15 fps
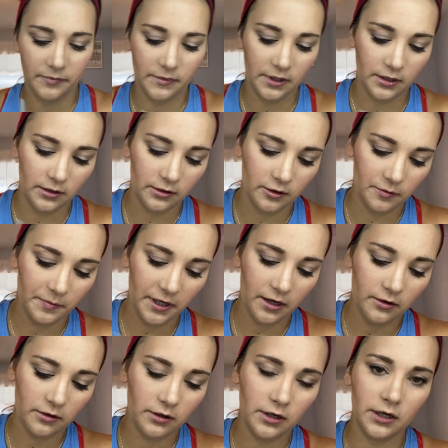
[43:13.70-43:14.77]
get a little
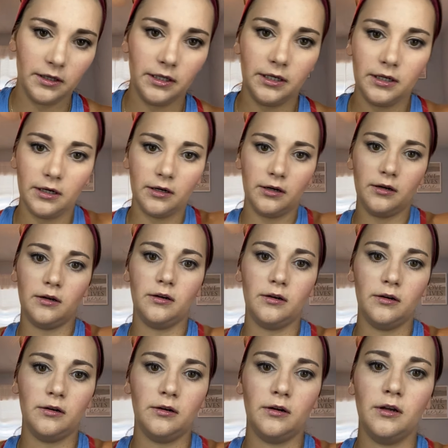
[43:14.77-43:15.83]
powder on
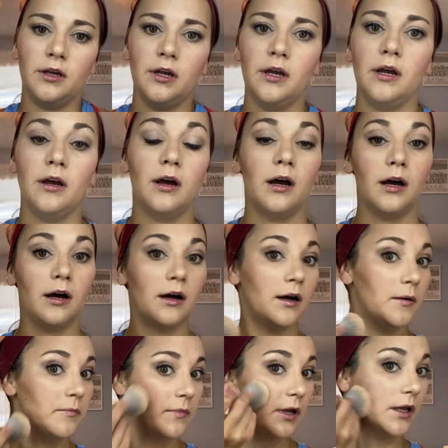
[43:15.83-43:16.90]
there
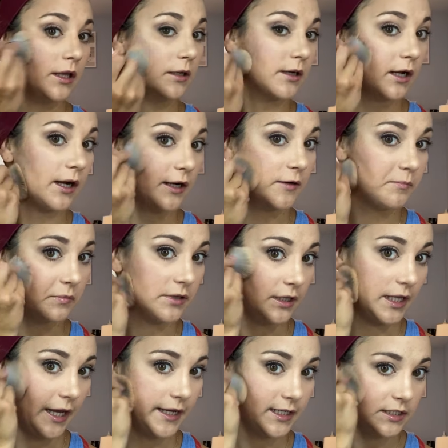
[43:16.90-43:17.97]
and kind of
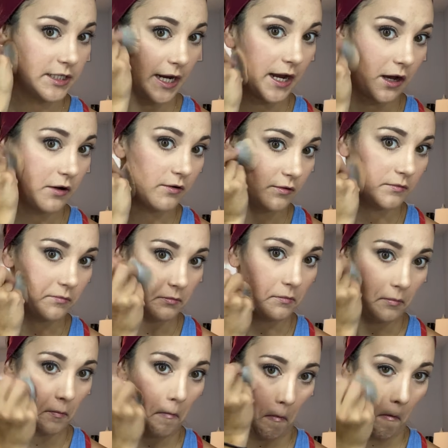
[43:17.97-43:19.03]
blend out
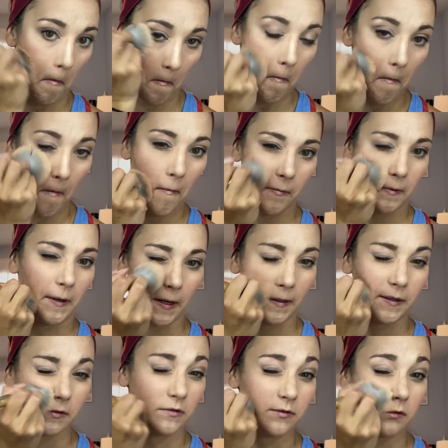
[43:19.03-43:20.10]

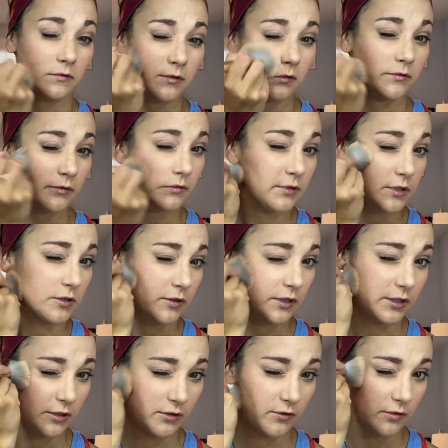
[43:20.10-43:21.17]
now so
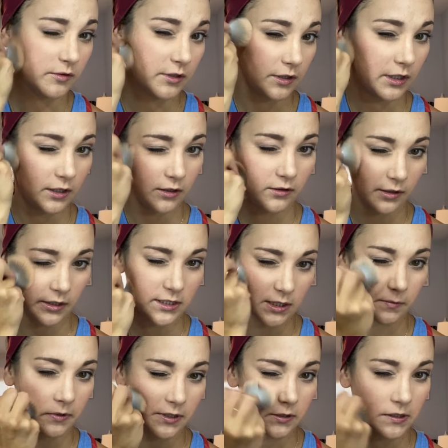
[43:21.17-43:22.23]
that you don't look like a crazy
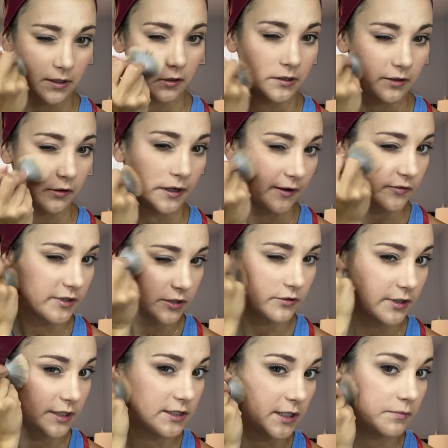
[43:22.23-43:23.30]
person. You don't have this
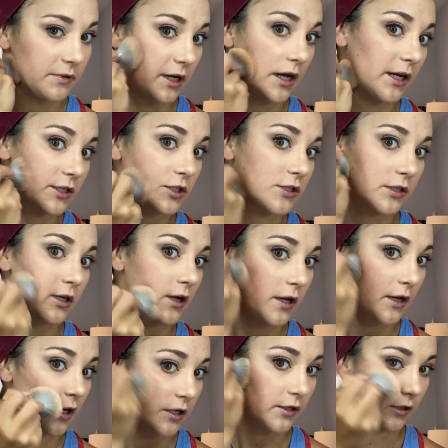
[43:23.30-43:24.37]
crazy blush.
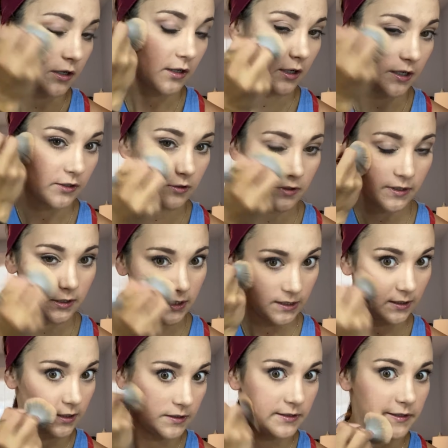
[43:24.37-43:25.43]
Your contour isn't
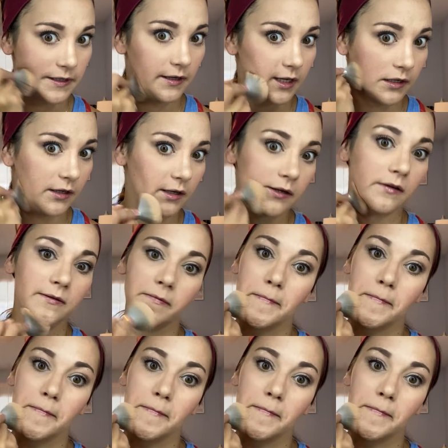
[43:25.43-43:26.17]
insane.